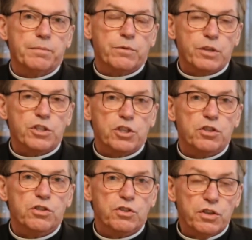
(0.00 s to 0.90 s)

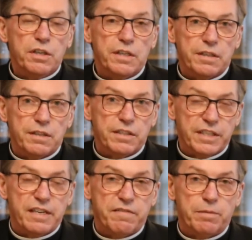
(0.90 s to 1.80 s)
Christians could
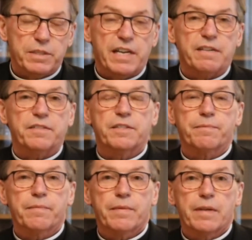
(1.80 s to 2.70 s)
save themselves,
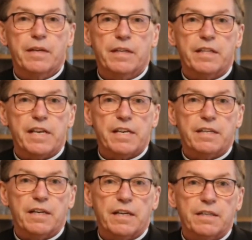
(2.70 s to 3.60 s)

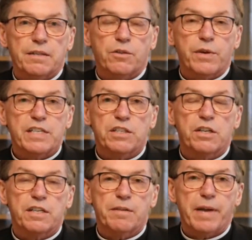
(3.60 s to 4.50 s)
that uh, grace
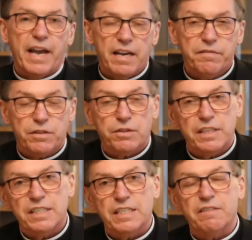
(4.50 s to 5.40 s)
could come after
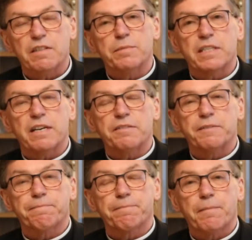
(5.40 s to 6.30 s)
they saved
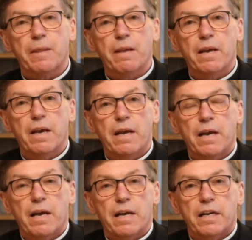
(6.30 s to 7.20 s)
themselves.
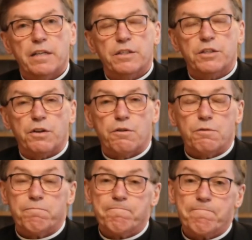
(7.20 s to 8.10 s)

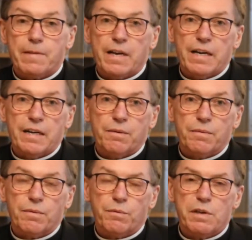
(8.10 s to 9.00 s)
So uh,
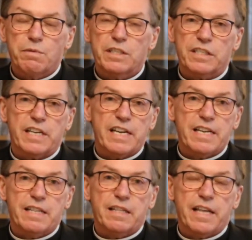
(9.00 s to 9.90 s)
we would
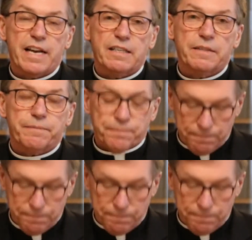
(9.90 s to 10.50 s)
say that